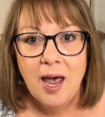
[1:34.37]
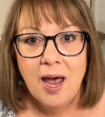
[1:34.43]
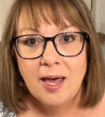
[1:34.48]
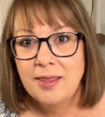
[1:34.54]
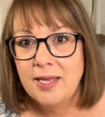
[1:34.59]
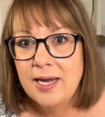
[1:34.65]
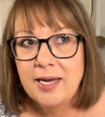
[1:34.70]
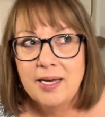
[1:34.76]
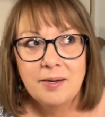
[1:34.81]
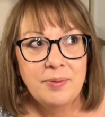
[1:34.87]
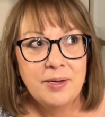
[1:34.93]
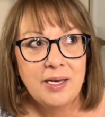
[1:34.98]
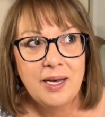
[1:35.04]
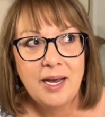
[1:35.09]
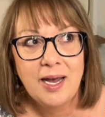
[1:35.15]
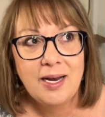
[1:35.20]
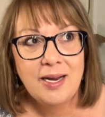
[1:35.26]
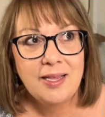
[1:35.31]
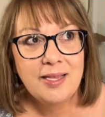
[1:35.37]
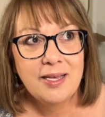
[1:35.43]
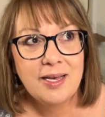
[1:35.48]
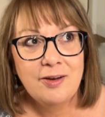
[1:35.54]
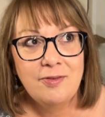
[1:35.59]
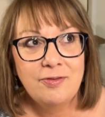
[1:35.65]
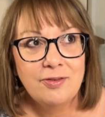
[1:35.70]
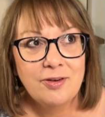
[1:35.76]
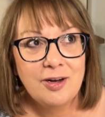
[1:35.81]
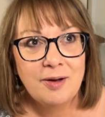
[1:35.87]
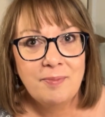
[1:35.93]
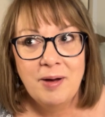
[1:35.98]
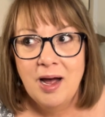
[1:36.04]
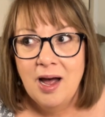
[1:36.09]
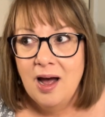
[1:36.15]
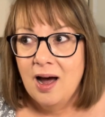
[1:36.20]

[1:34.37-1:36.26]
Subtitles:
And they can be anything from